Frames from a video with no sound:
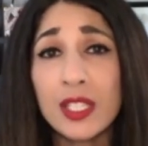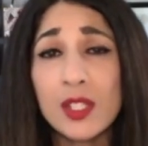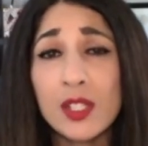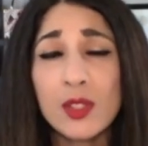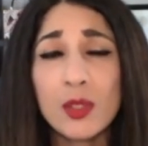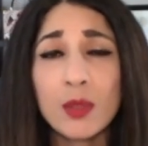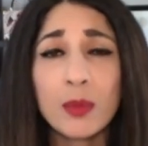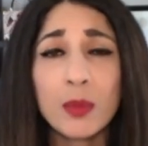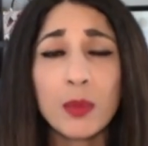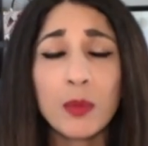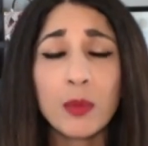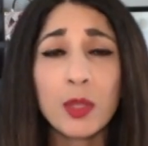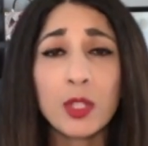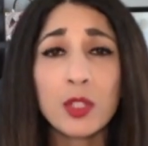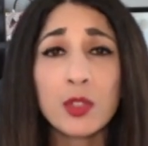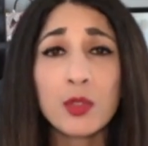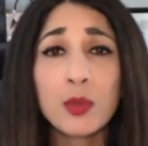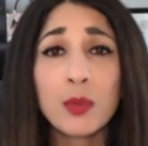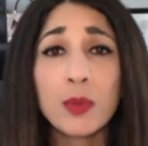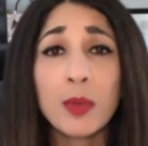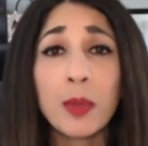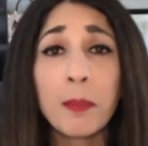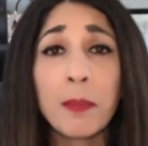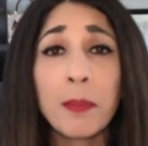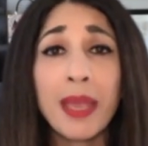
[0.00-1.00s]
So we want
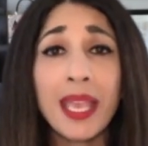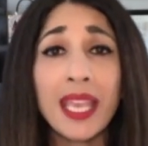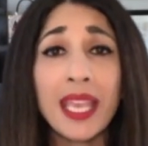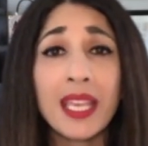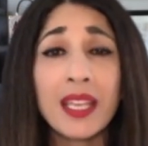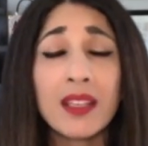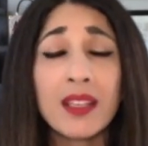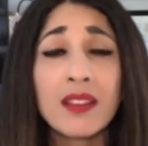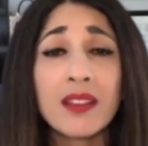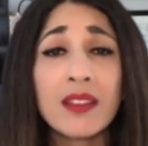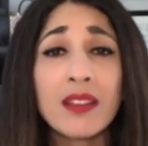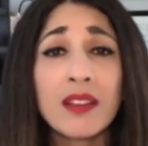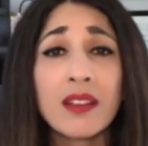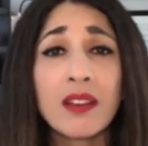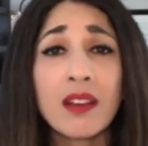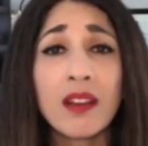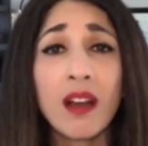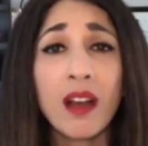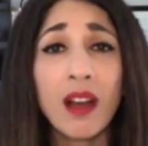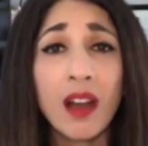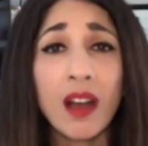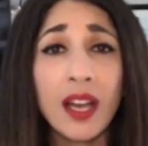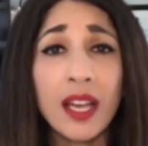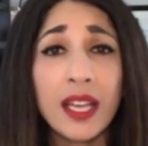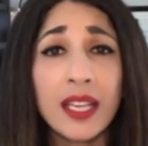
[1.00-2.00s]
to remain
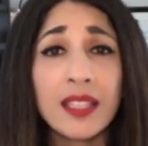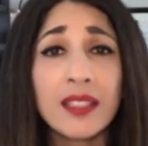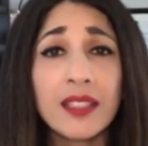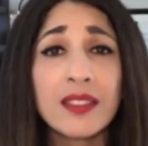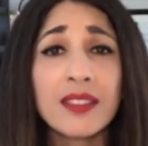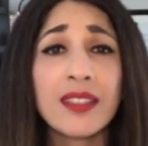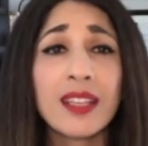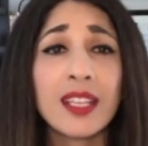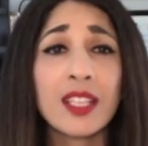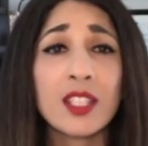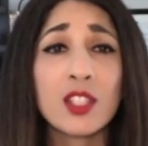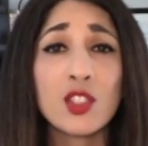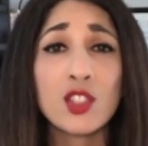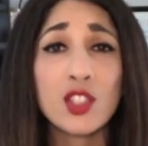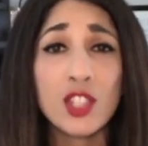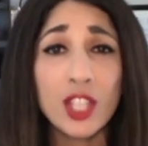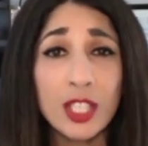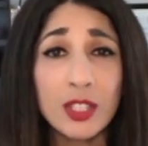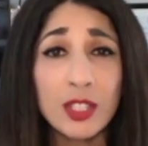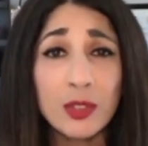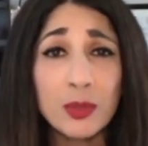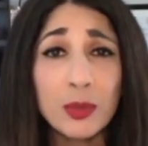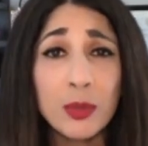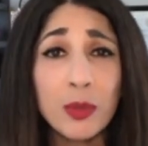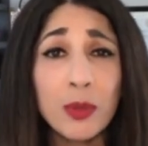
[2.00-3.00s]
kind and
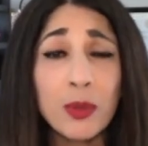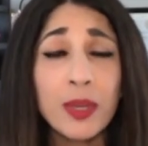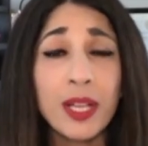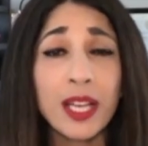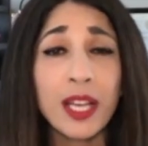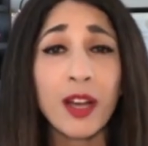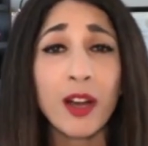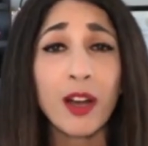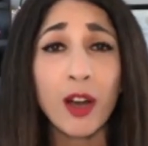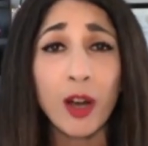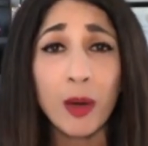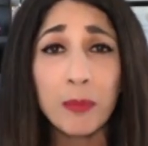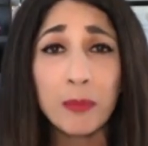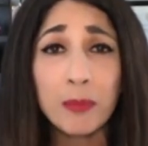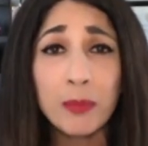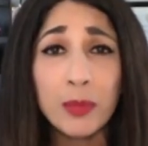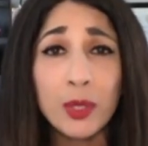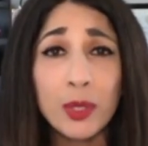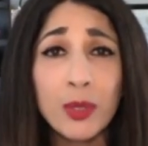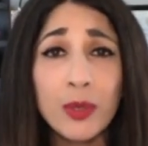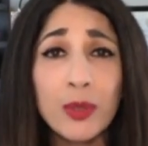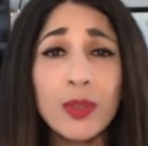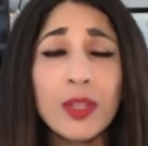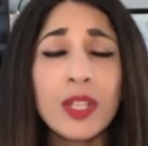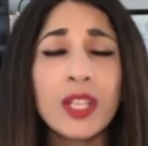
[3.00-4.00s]
gentle and
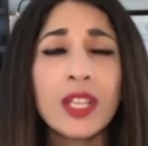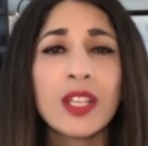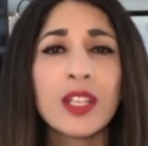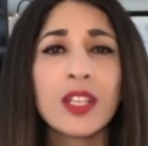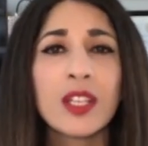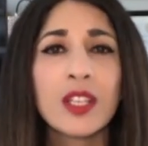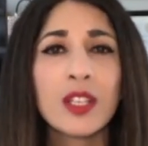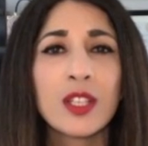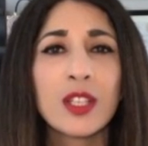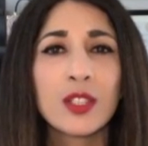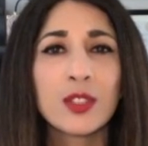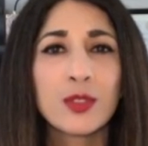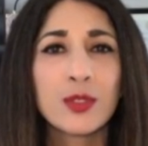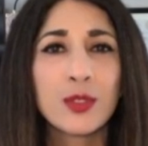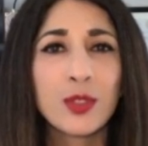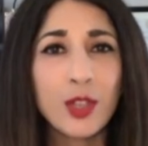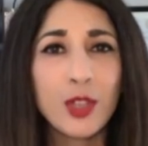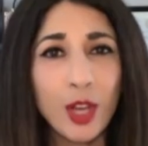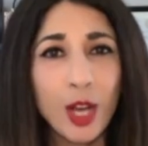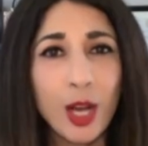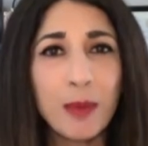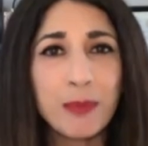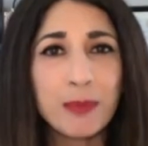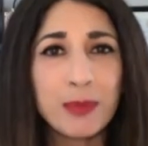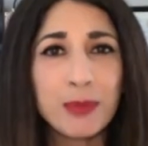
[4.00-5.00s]
humble, to
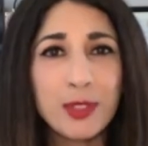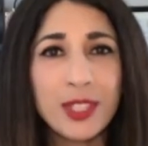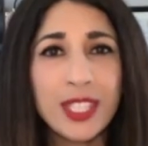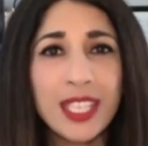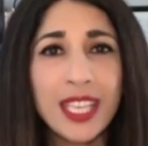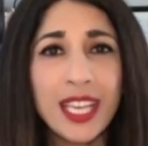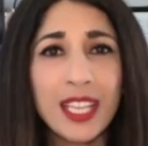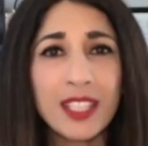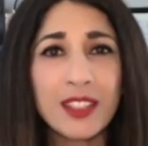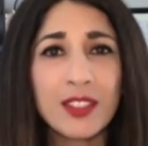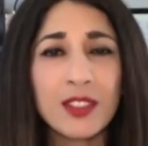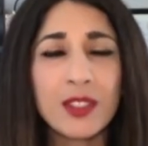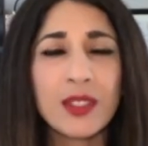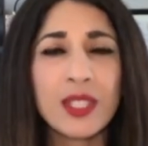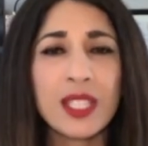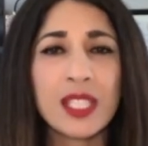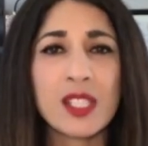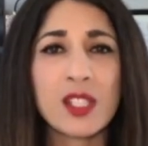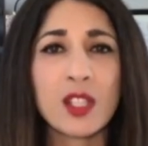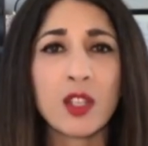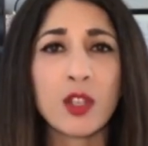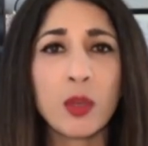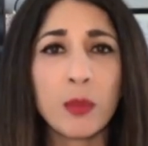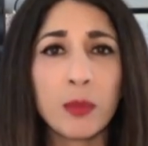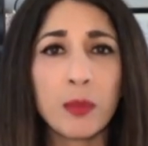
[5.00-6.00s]
come together
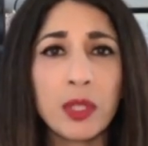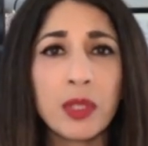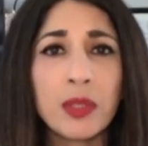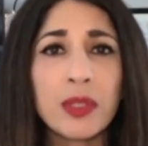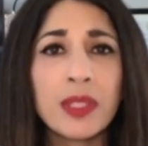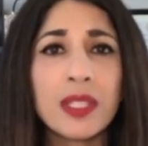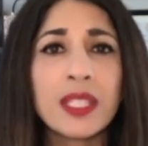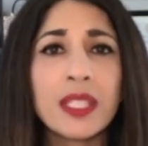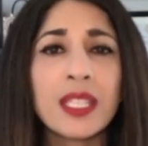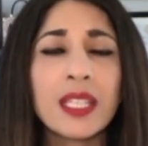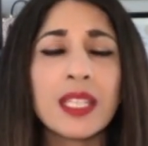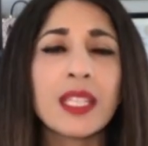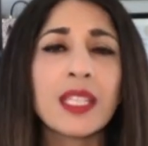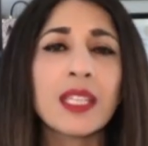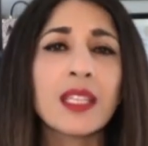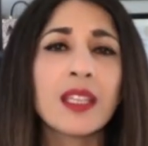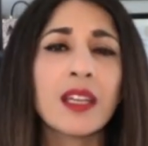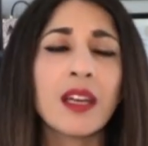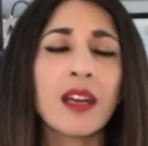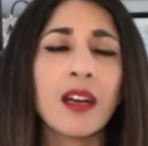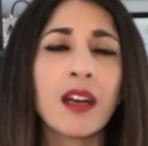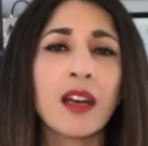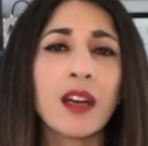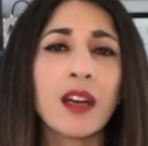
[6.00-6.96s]
as a community